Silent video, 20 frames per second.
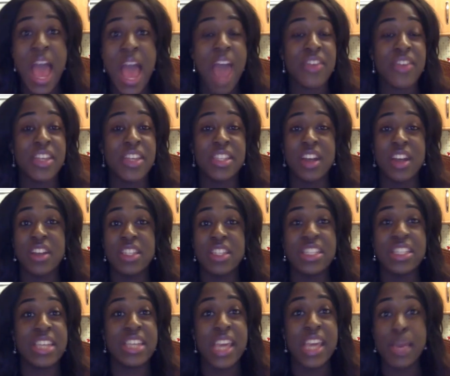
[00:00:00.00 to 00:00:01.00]
and they
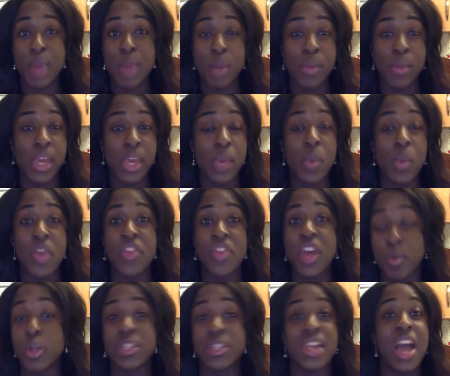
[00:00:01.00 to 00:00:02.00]
started to email me
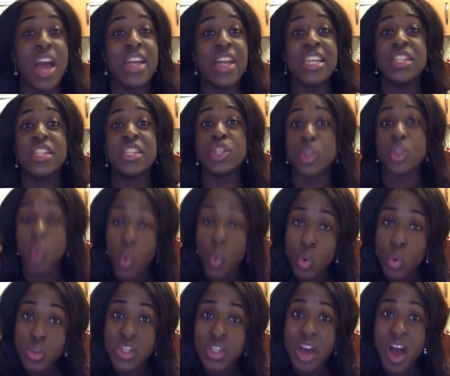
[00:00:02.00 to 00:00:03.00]
with books that I needed to
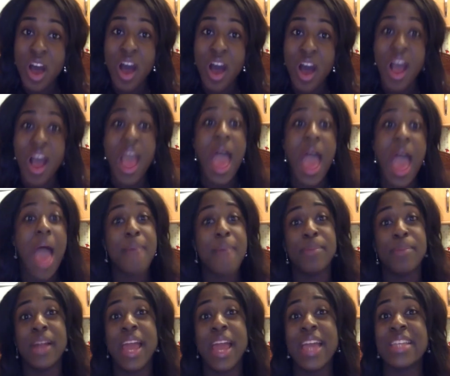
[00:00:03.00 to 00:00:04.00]
order and
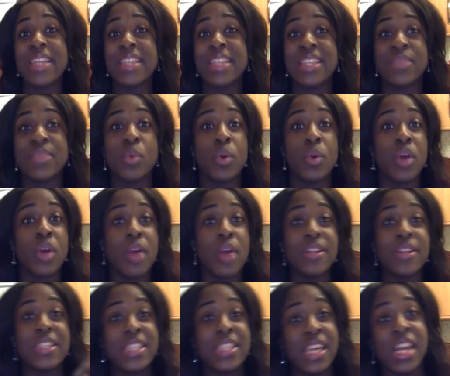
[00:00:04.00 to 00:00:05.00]
plays that we were going
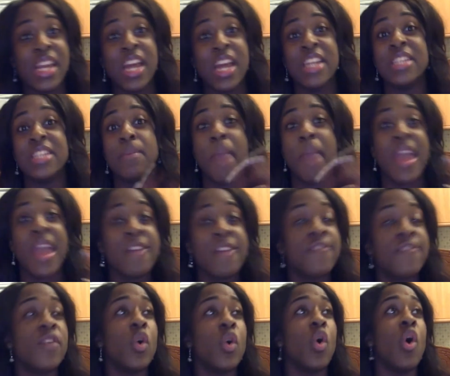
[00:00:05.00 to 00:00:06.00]
to see and I need to pay
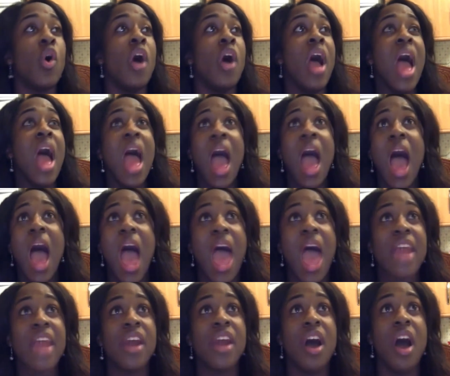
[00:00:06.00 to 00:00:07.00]
for.
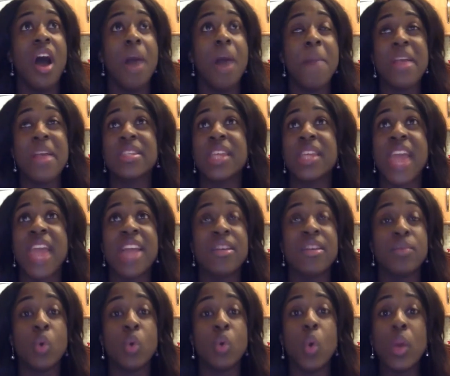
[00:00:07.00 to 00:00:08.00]
And I basically end
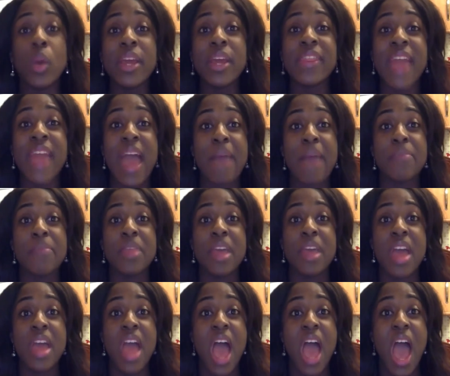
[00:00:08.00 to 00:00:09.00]
up calling them
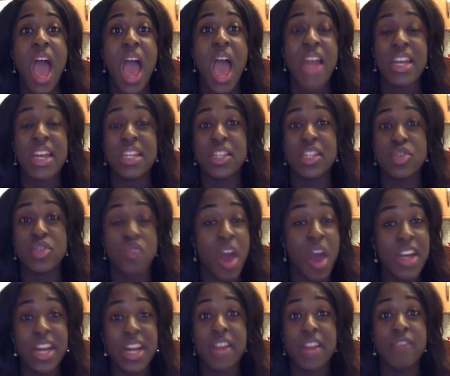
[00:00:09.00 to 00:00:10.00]
and
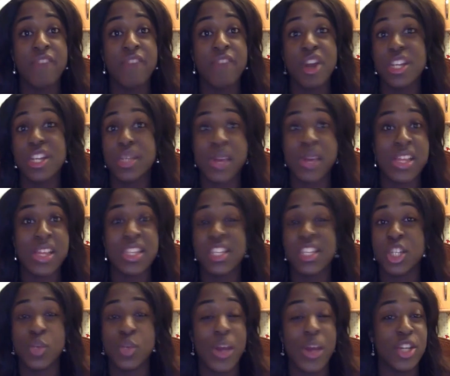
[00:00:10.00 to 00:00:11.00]
crying down the phone, explaining the
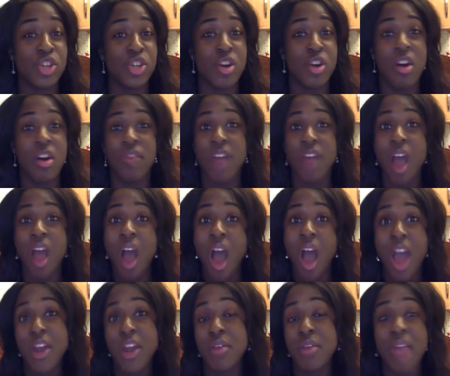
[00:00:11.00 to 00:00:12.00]
situation of
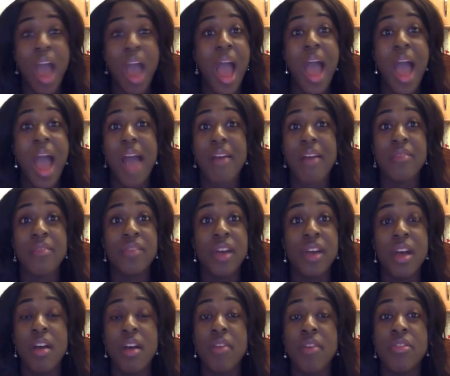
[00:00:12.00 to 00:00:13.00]
I don't have
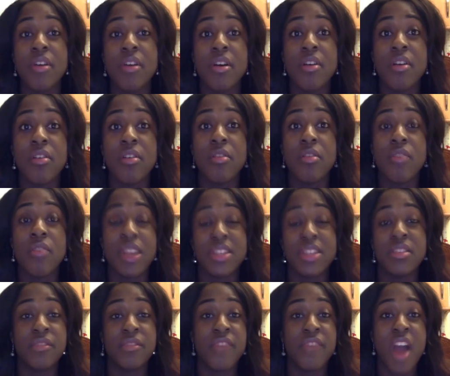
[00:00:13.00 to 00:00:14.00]
the rest
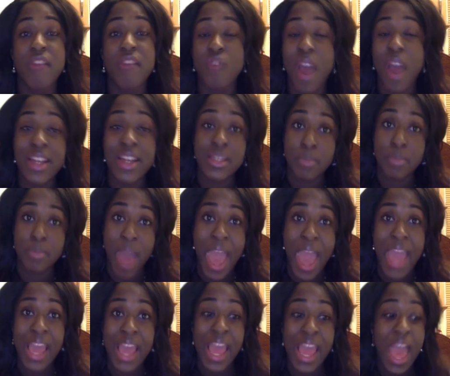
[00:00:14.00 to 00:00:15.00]
of the £5,000 to
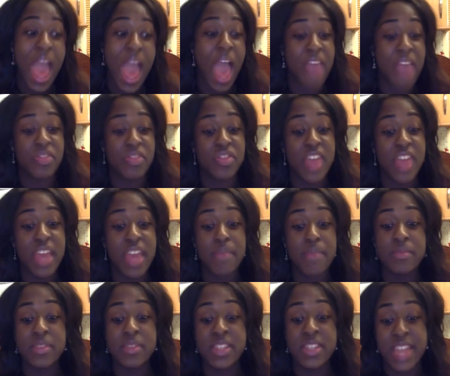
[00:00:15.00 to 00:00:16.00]
pay. And
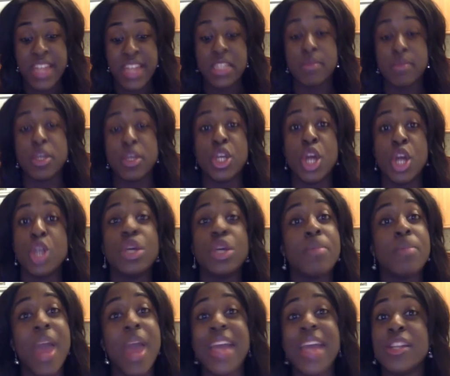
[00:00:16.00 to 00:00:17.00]
they said to me, you
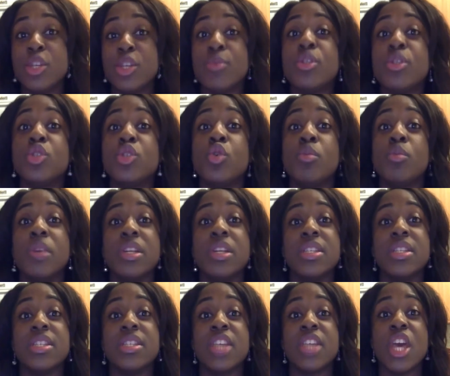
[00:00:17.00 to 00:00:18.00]
can pay it in 2
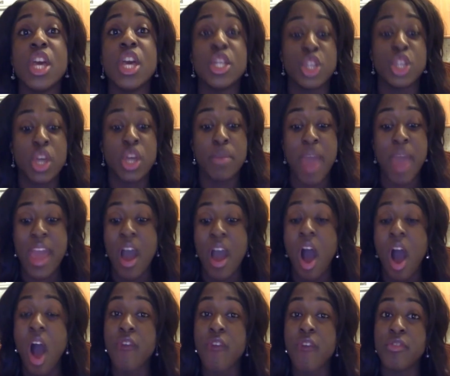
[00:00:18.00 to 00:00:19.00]
instalments, so you can pay
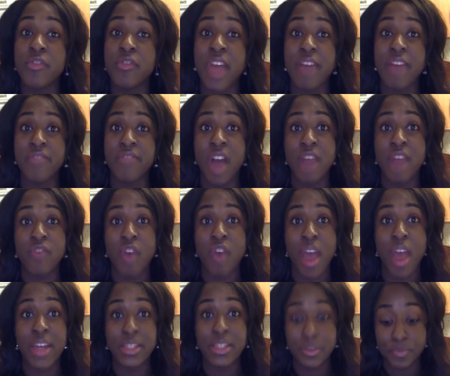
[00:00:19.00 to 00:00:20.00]
half of that
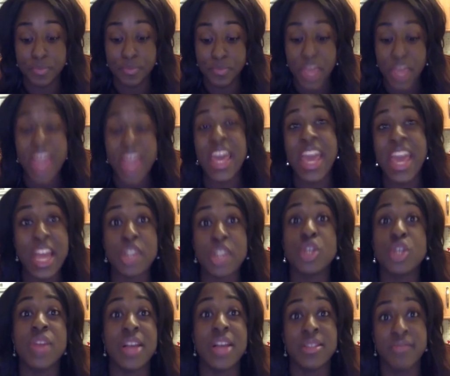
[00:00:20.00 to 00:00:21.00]
£5,000, aka
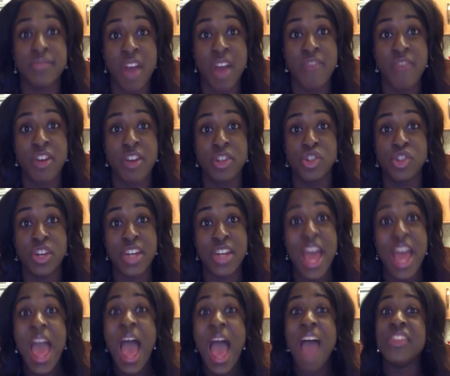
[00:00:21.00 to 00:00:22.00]
2,500
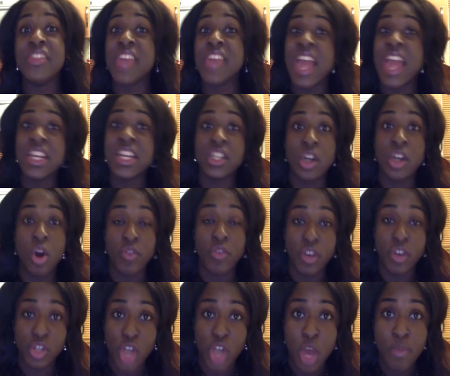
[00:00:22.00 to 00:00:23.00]
at the ending of
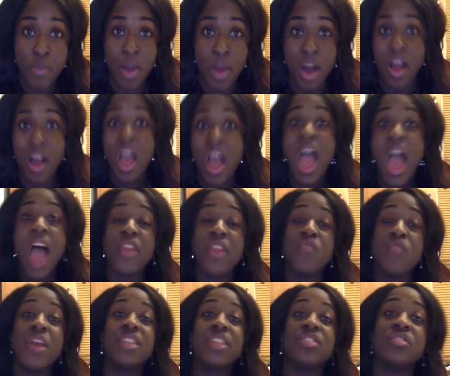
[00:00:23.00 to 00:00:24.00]
October, and
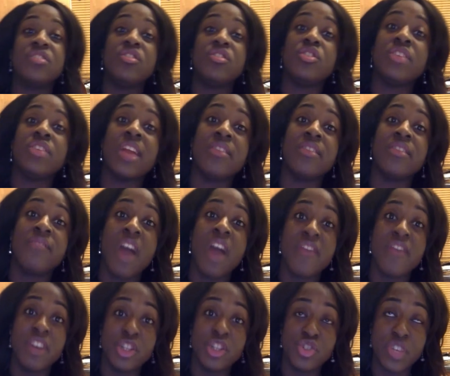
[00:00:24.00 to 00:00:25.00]
the rest of the
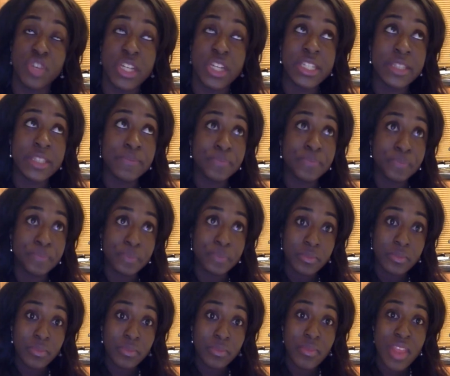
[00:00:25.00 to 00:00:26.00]
2,500
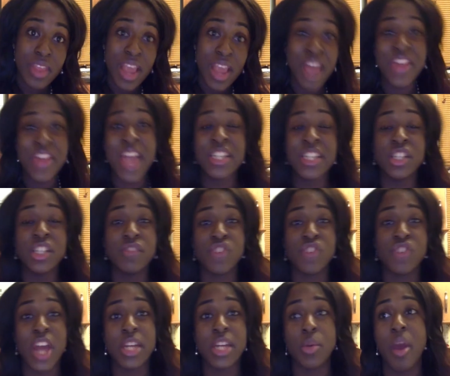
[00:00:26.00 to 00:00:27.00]
at the ending of
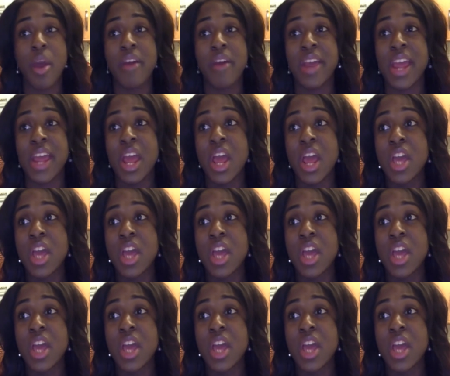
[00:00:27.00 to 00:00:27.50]
January.